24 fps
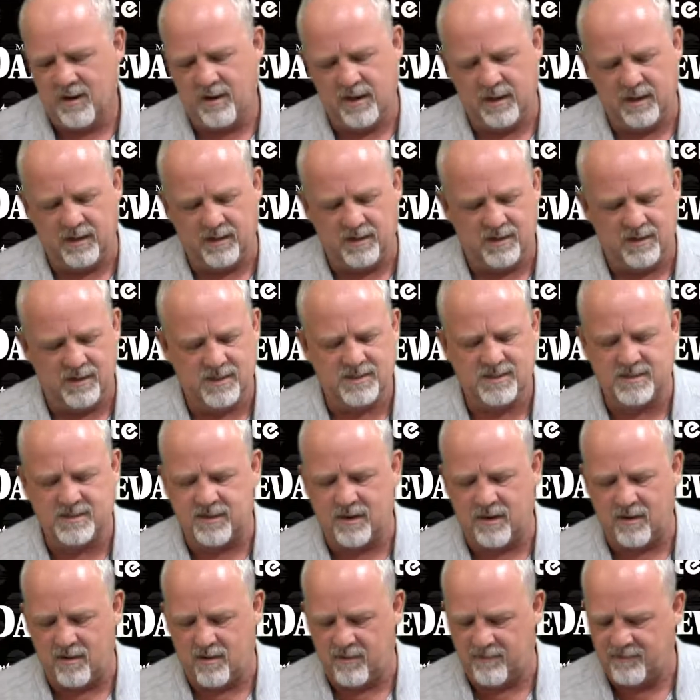All right, let's
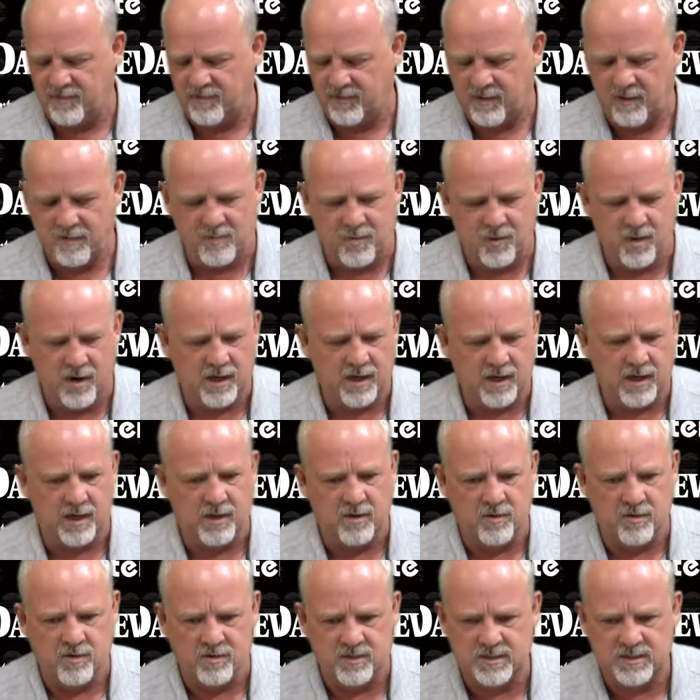start off with our breaking
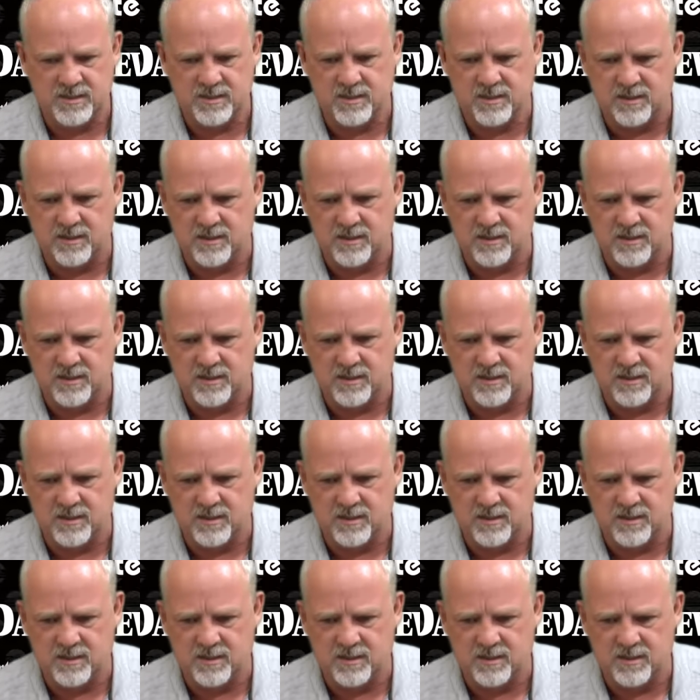news.